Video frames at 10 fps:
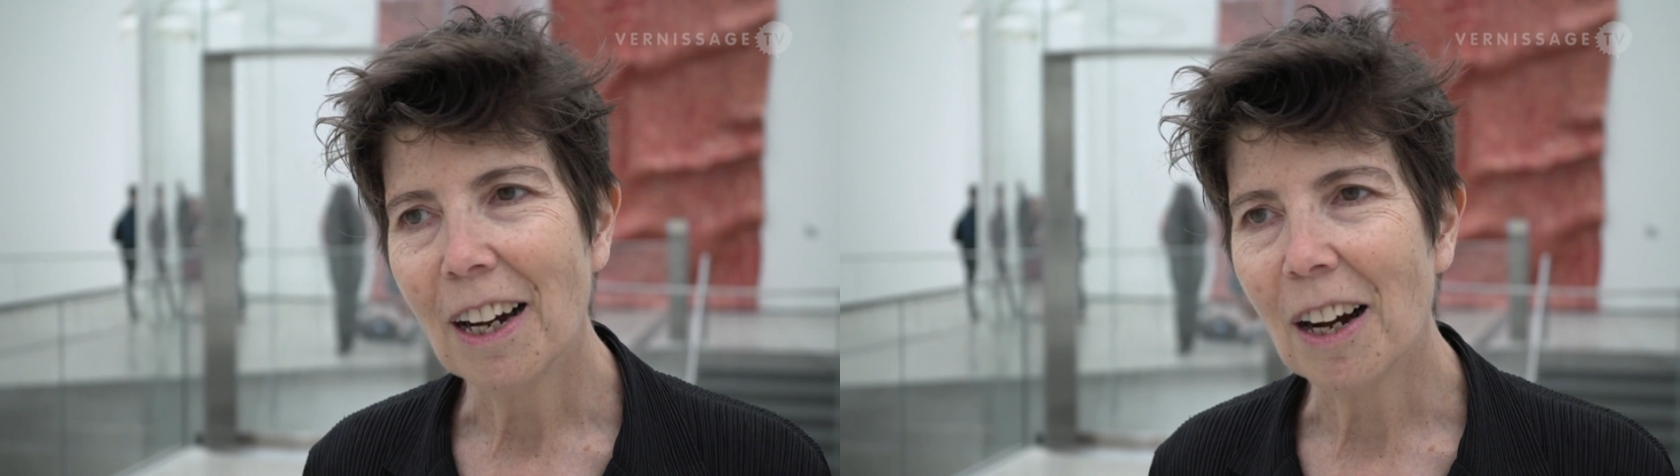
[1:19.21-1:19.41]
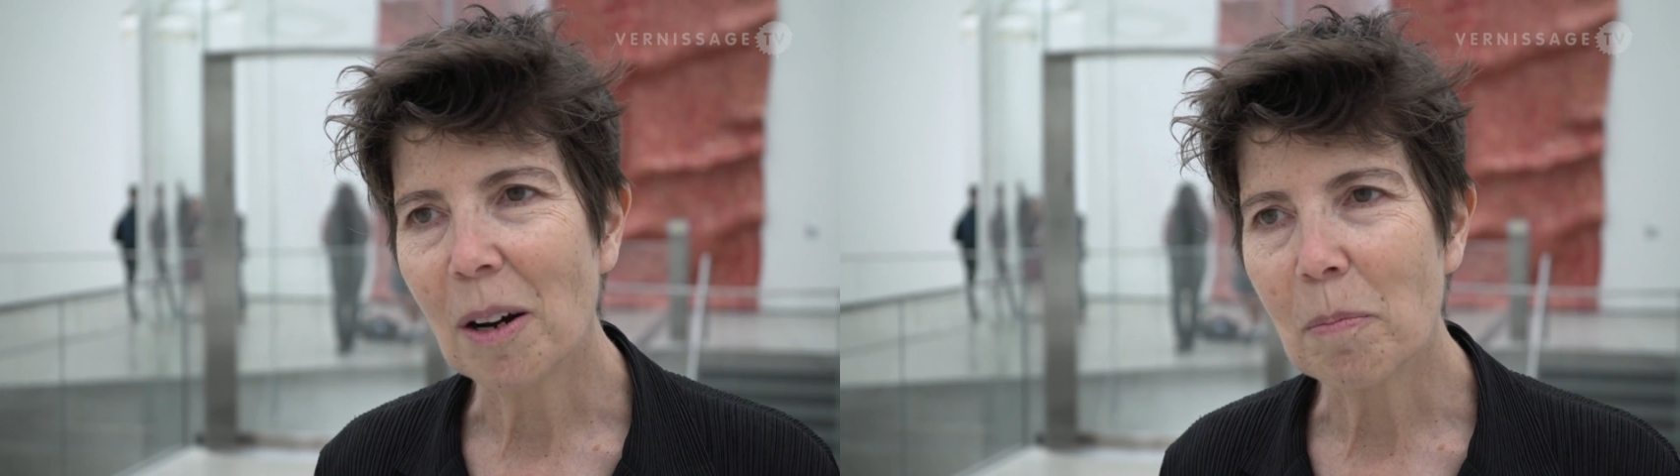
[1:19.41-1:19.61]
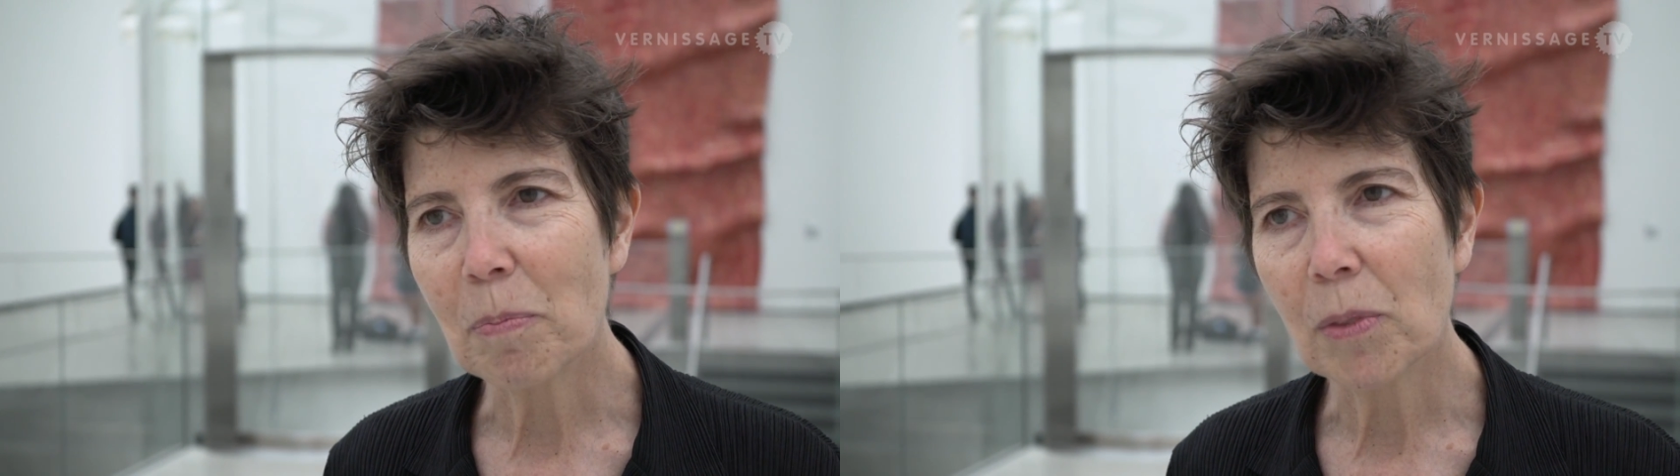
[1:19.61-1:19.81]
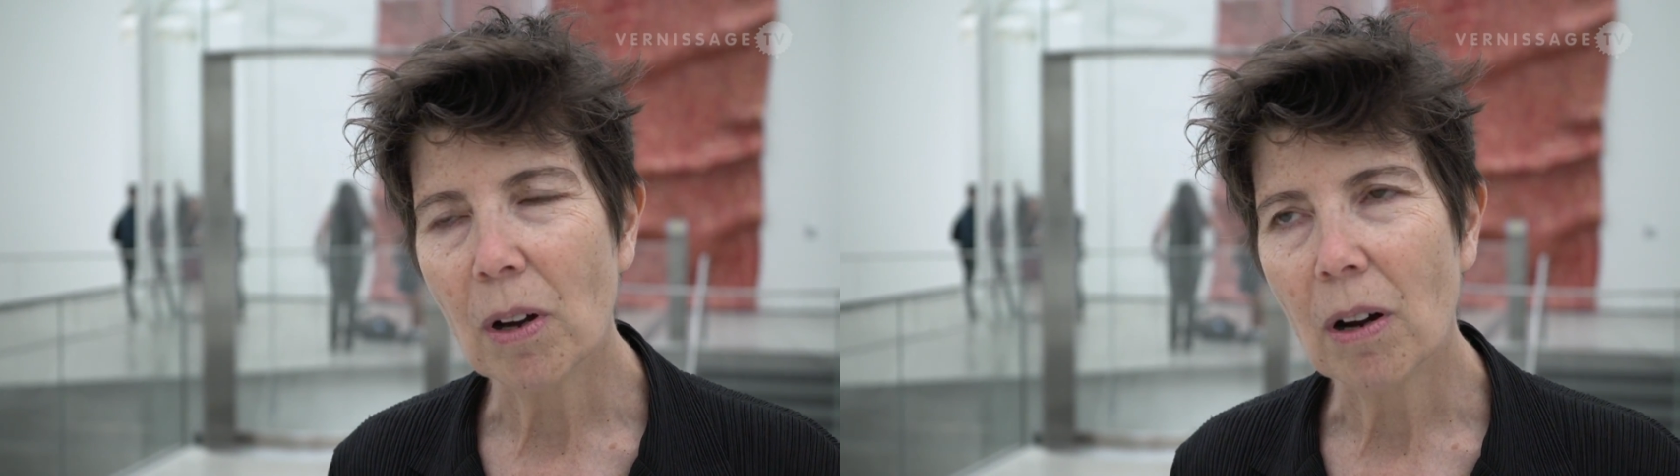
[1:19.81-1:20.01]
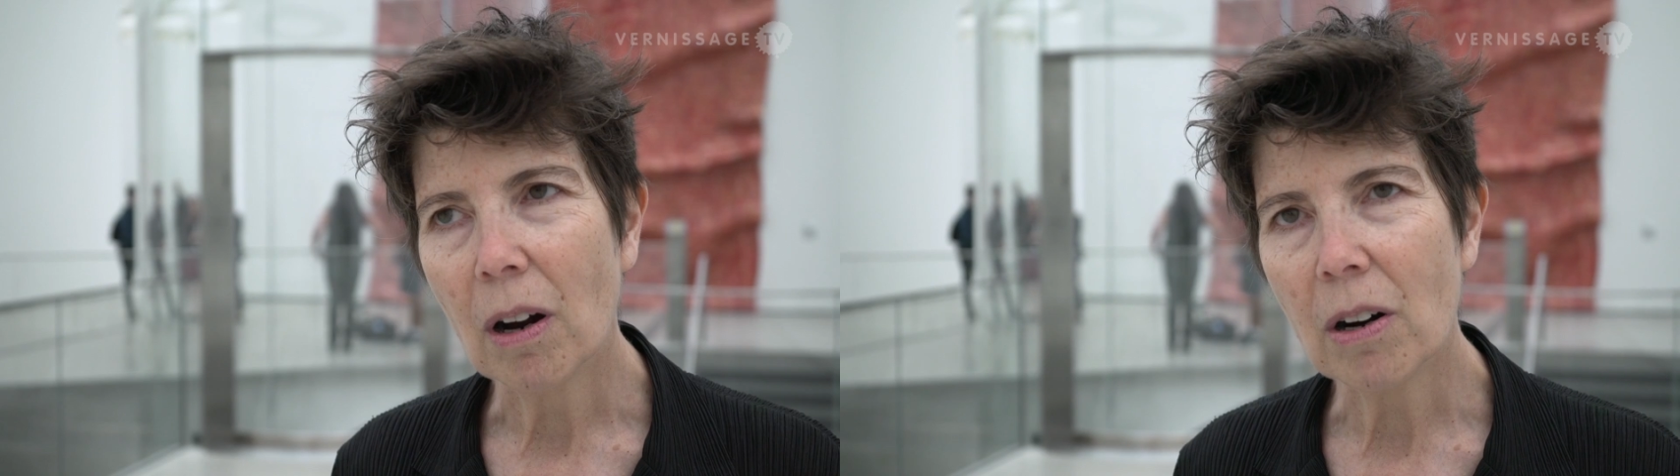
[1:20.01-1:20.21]

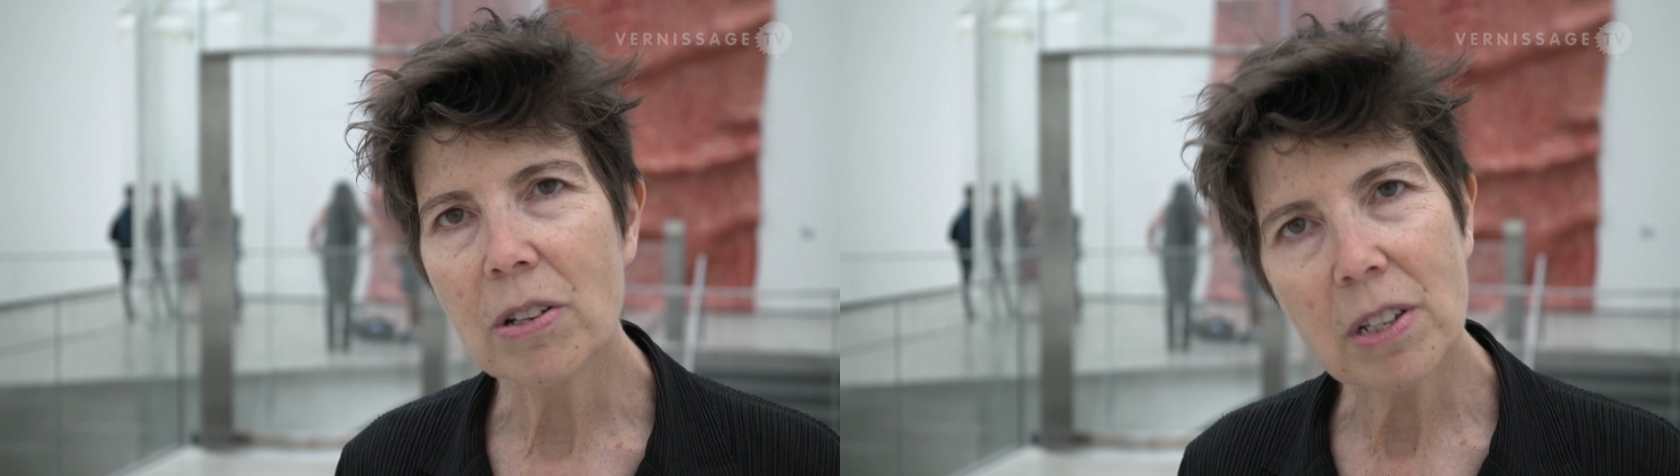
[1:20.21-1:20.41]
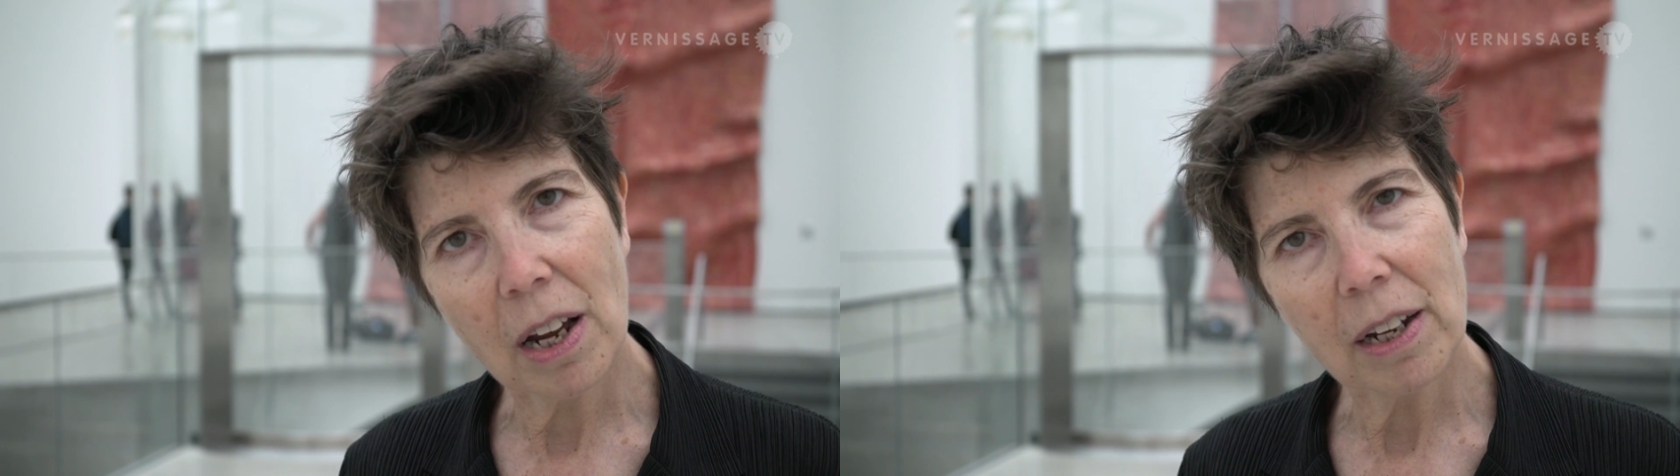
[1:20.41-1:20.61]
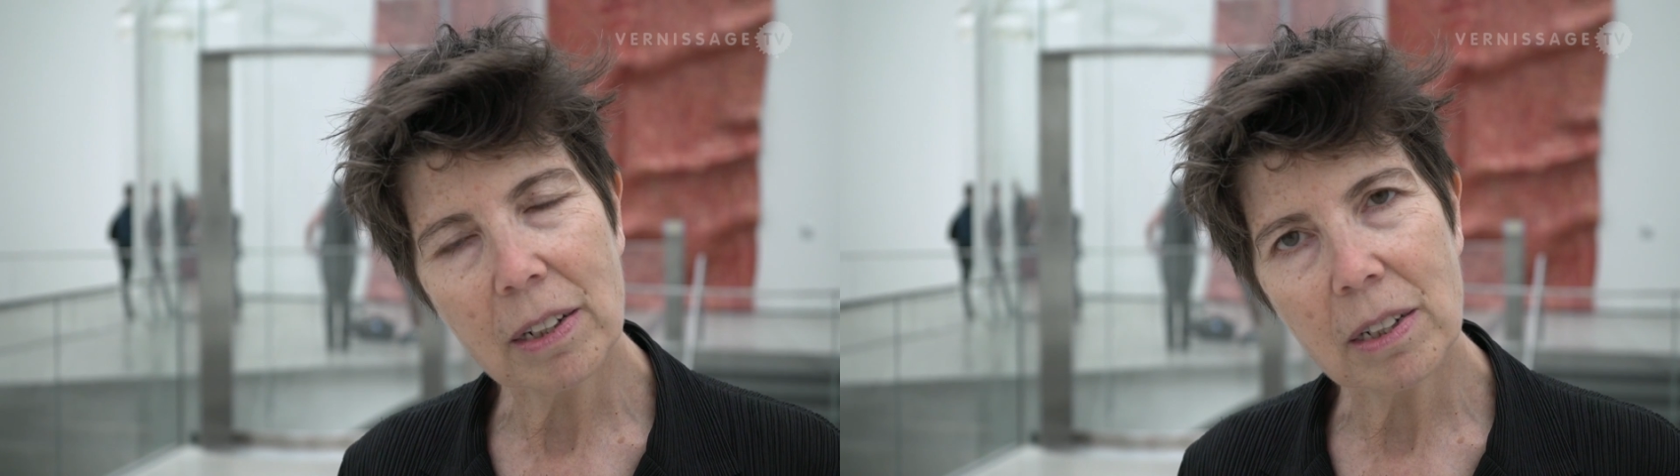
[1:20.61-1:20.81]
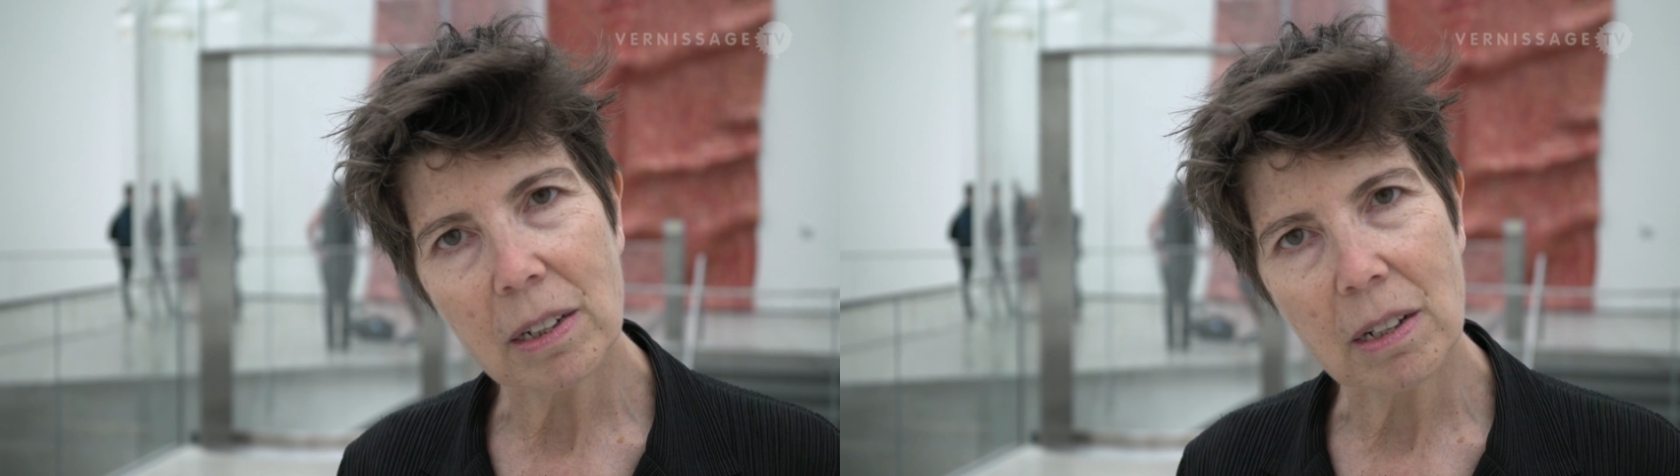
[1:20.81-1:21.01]
Our site